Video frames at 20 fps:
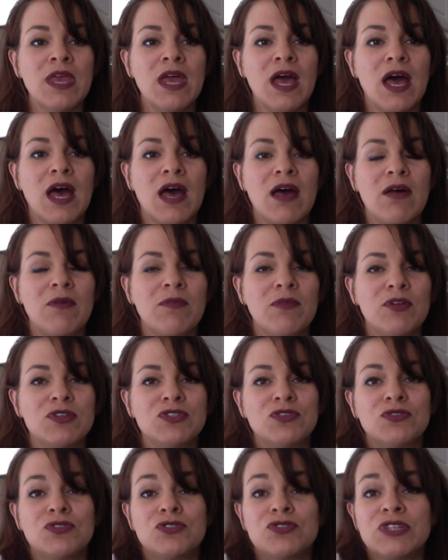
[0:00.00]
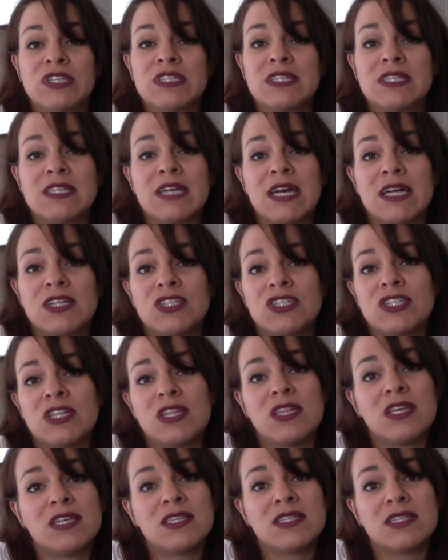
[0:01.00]
there's no strings attached to
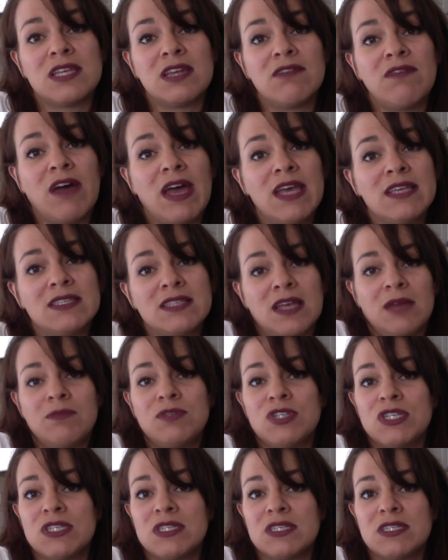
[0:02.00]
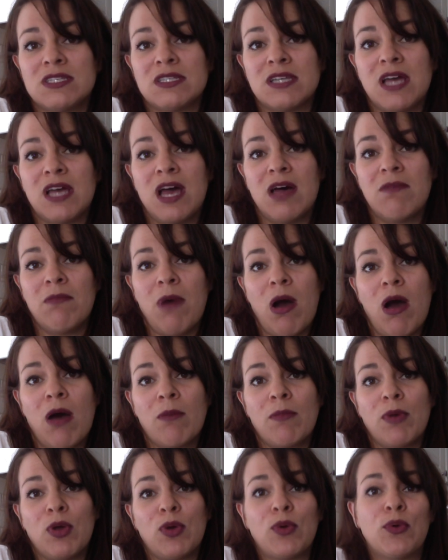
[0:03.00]
this advice. I'm just a
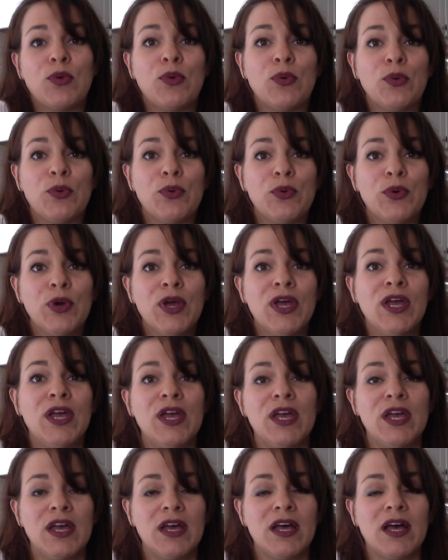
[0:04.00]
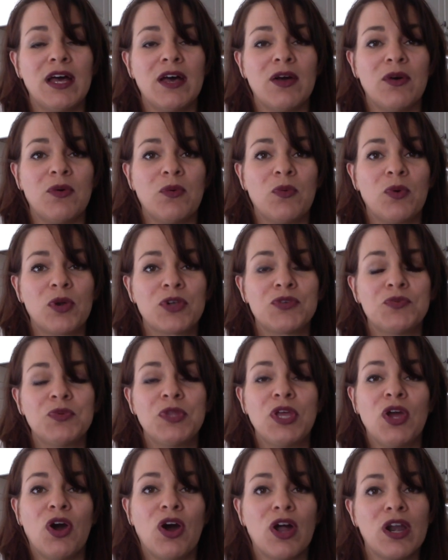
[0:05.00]
mom who worked
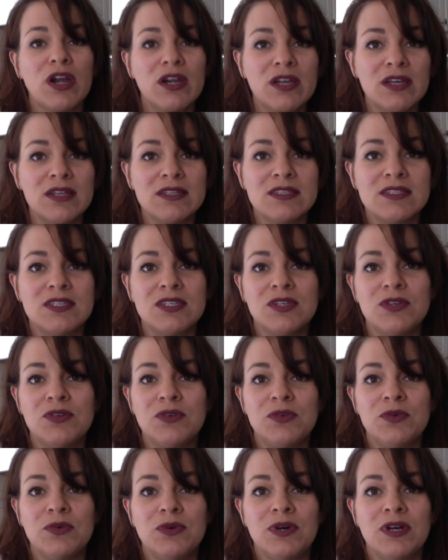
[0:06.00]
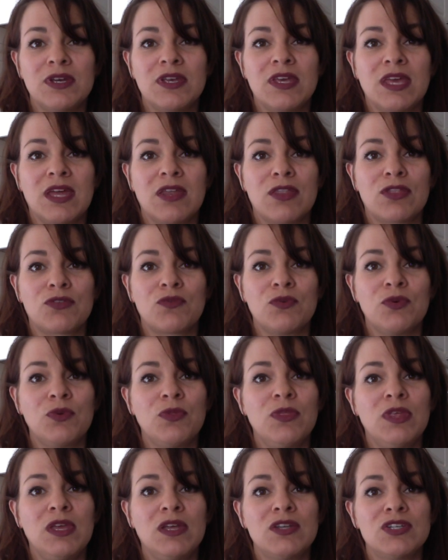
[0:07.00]
really hard to get through
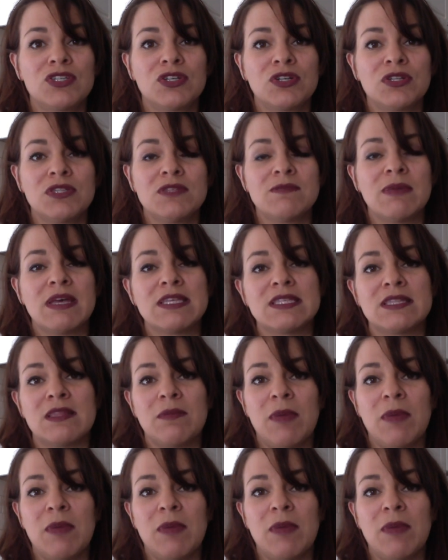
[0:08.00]
the insurance mess and the